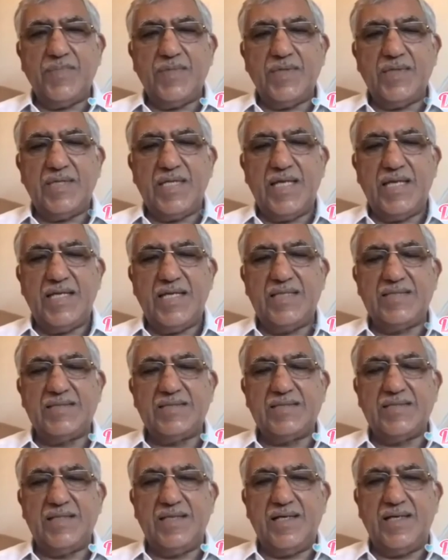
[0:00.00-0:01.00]
there
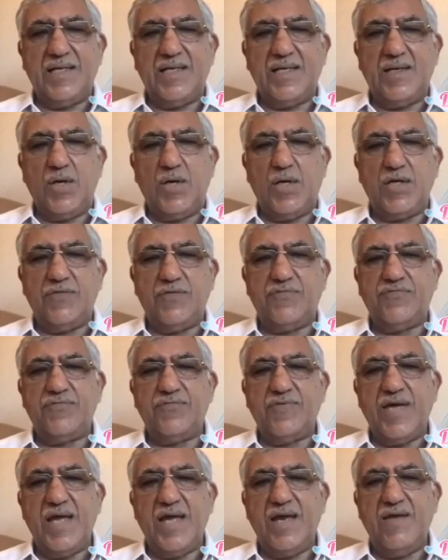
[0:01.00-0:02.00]
is a lot of
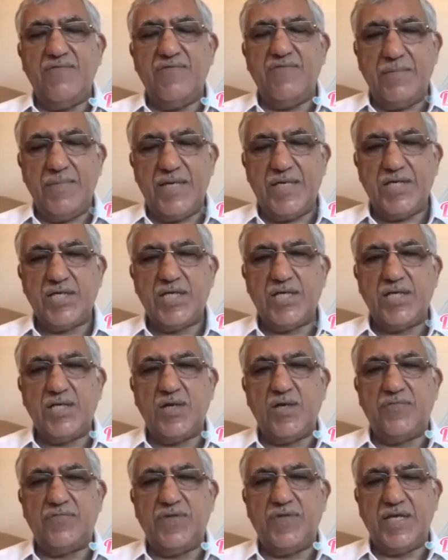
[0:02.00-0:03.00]

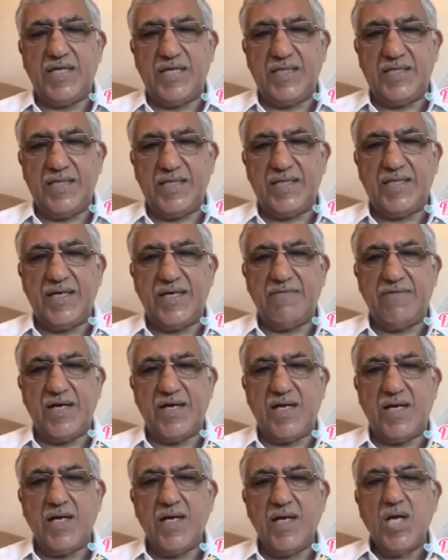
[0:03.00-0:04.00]
inflammation of the
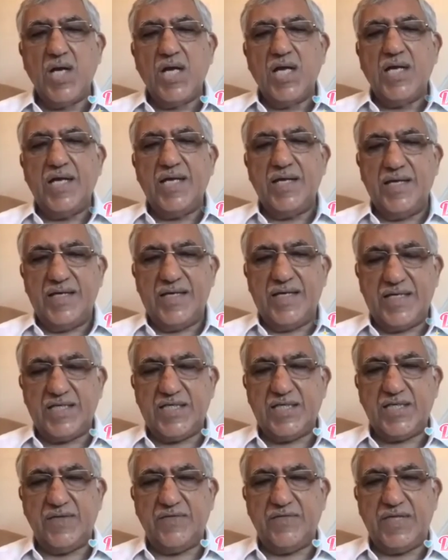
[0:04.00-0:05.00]
conjunctiva,
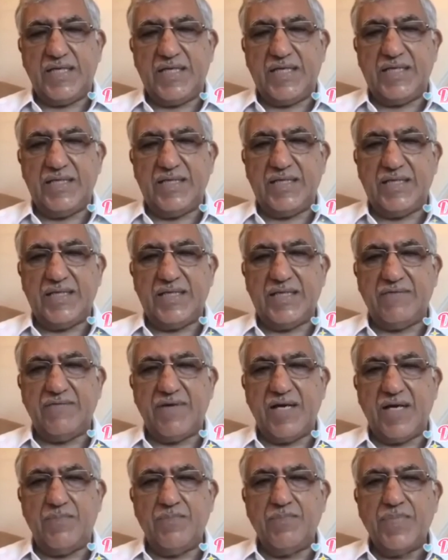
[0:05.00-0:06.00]
irritation of the
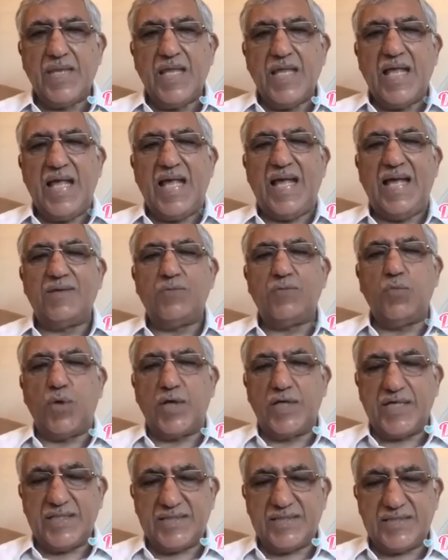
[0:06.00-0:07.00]
conjunctiva, and
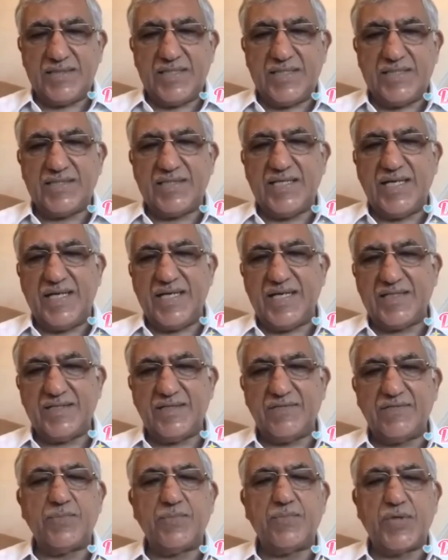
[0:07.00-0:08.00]
what is the status
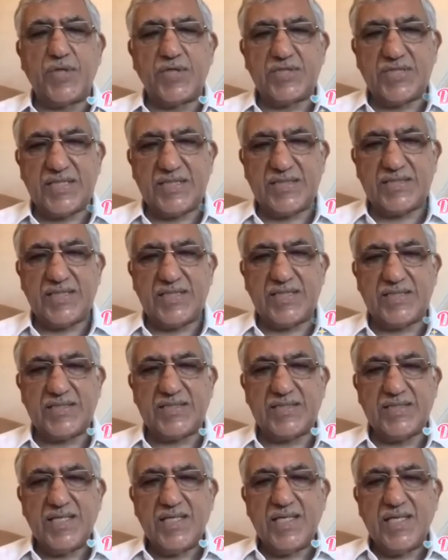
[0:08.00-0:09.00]
of the
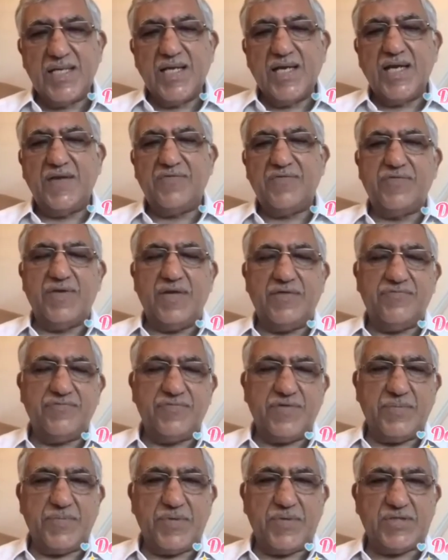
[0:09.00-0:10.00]
prosthesis. If
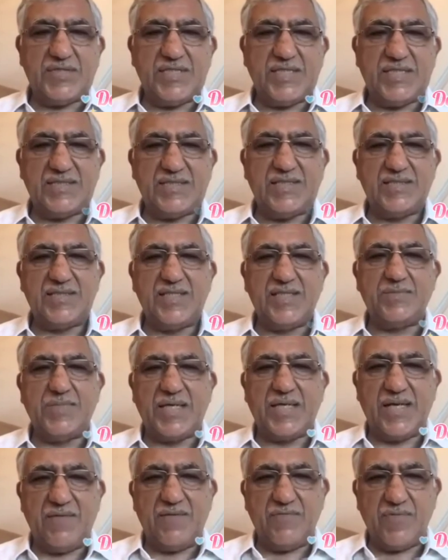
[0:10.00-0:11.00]
the prosthesis has
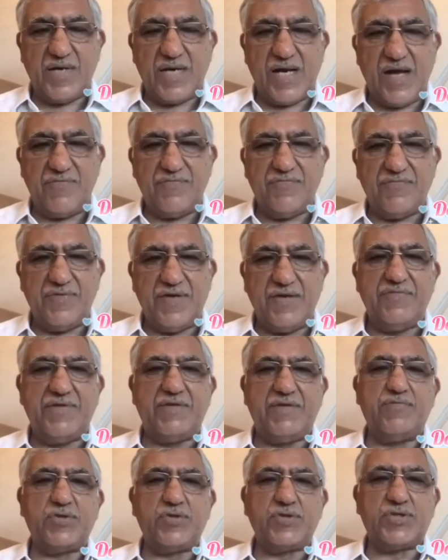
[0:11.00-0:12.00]
become rough, if
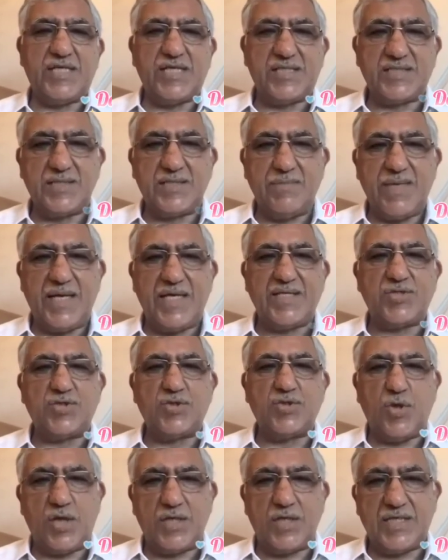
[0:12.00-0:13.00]
it was customized,
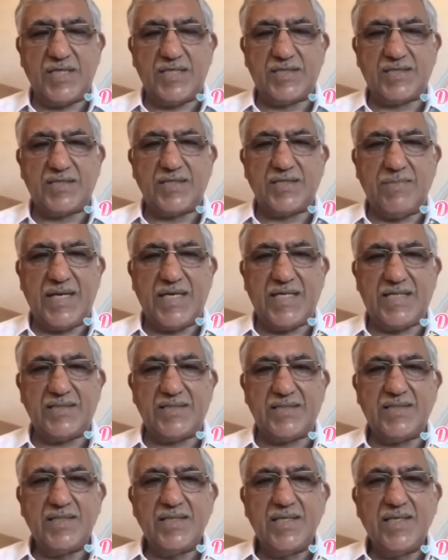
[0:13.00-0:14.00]

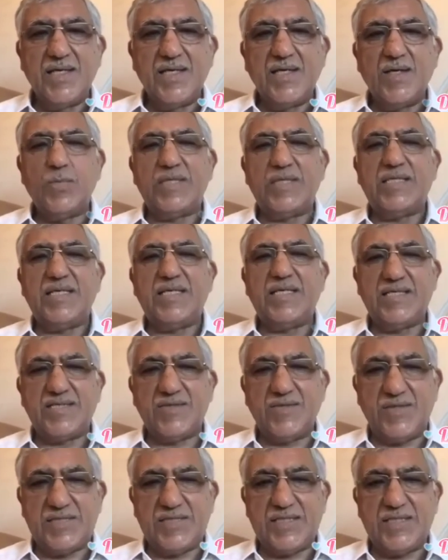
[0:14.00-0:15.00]
non-customized, whether it's
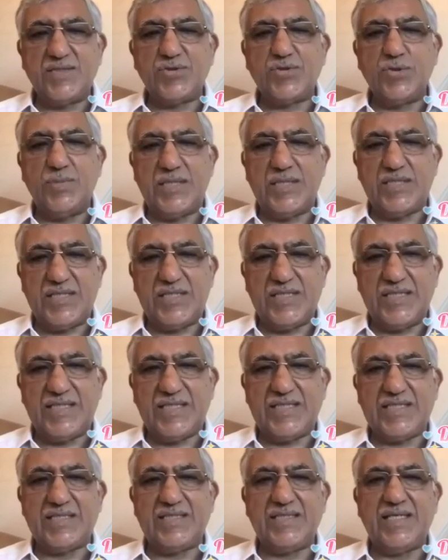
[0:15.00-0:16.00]
causing so much
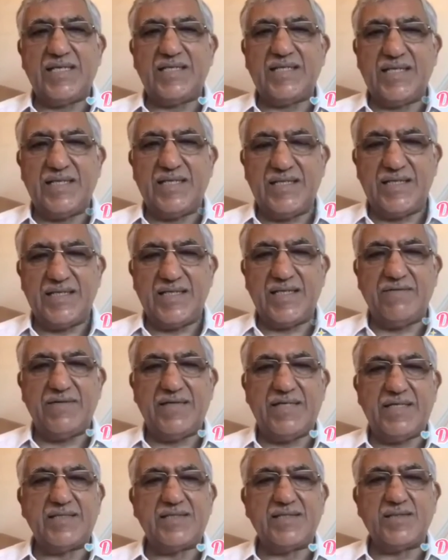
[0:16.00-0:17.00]
irritation that conjunctiva
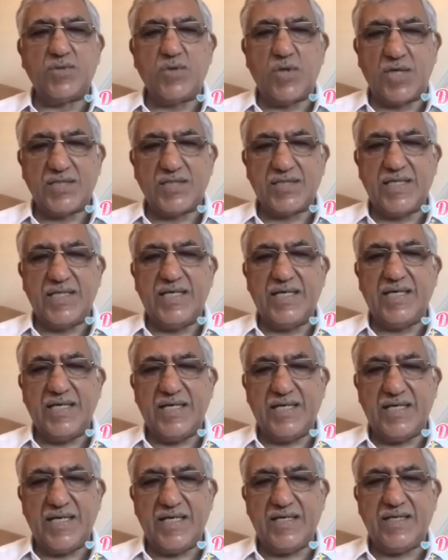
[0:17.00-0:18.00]
is grossly
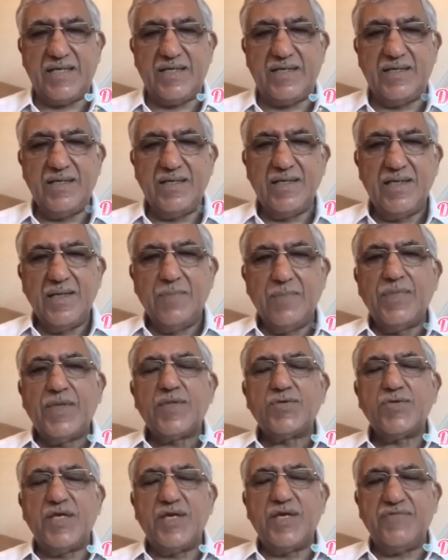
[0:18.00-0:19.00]
irritated.
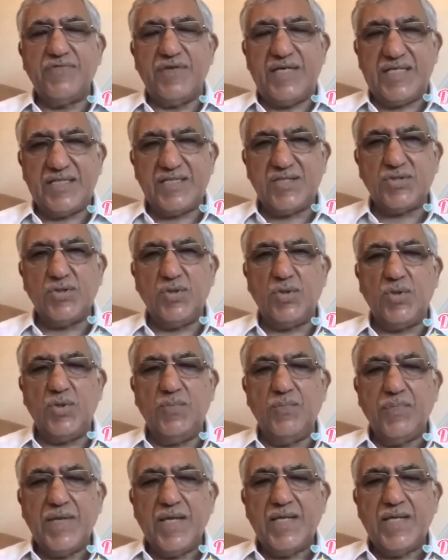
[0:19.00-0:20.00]
So if it is
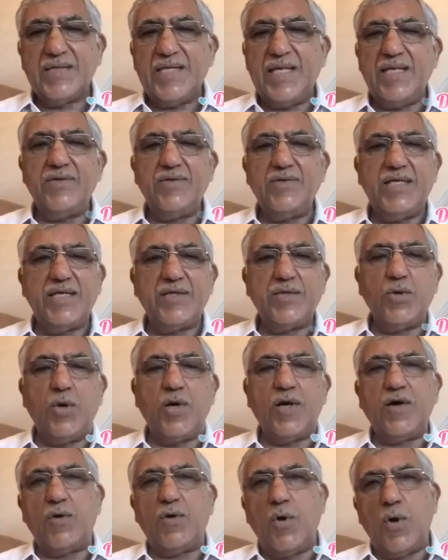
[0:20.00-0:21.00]
so, then you need,
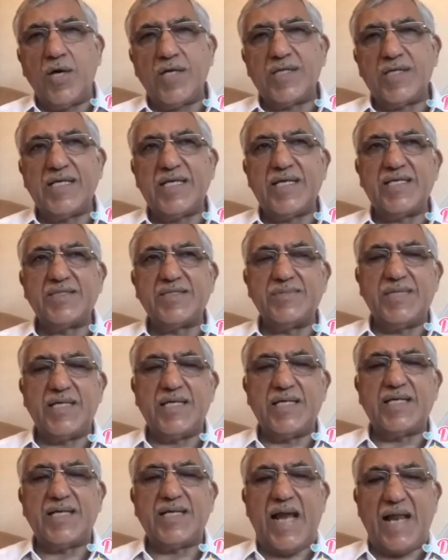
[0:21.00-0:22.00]
or there has been
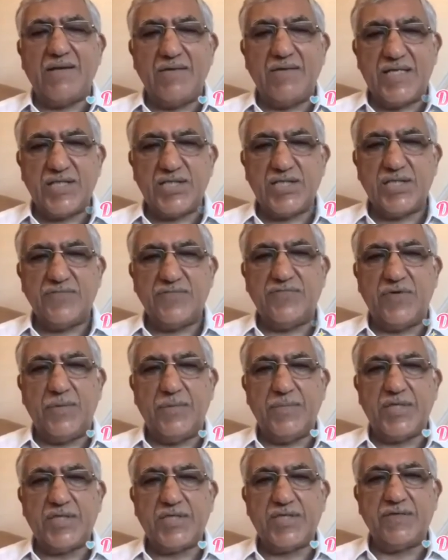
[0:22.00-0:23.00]
a granulation
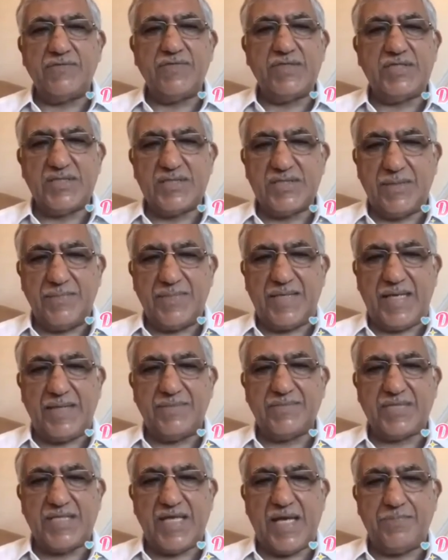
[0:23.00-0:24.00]
formation, which
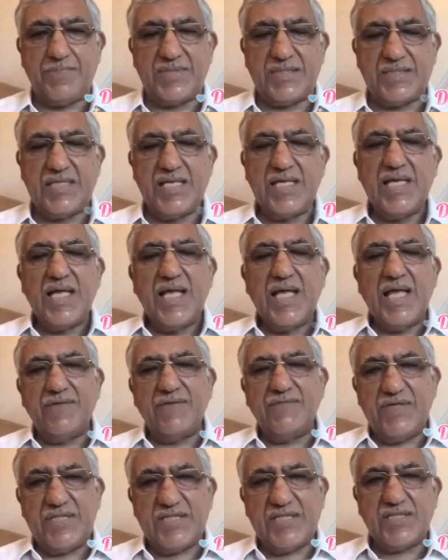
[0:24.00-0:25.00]
sometimes happens
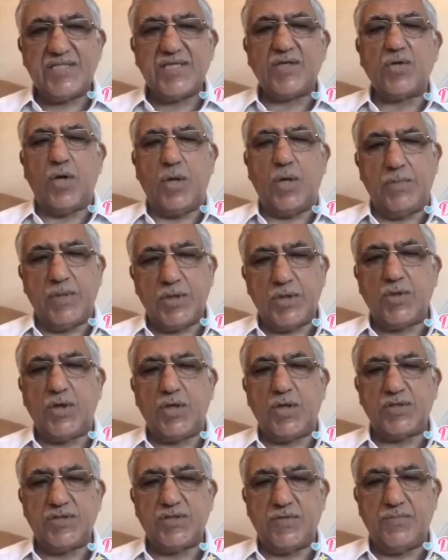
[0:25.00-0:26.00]
and which is a common
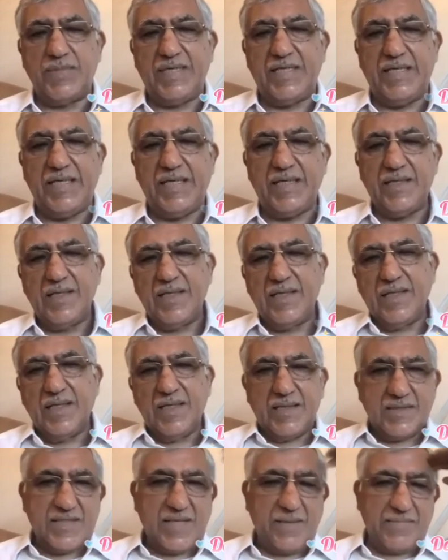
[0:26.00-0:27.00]
cause of bleeding.
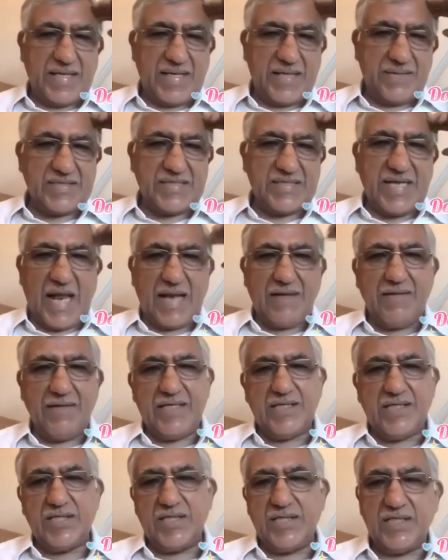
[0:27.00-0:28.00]
Sometimes
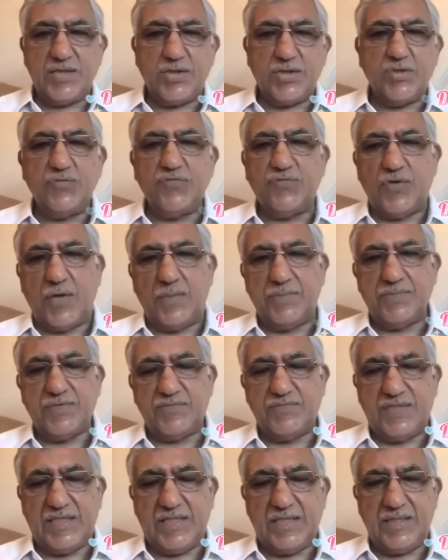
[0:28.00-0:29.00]
granulation tissue forms
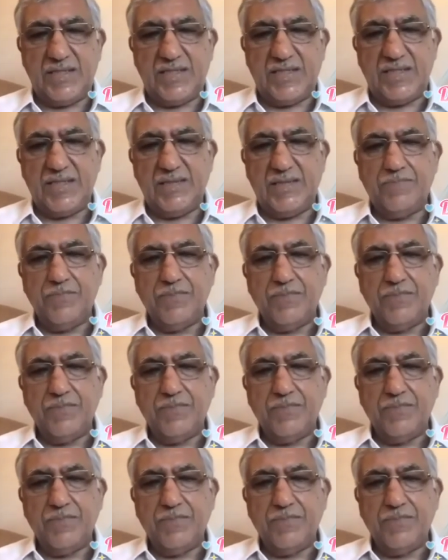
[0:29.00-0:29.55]
within the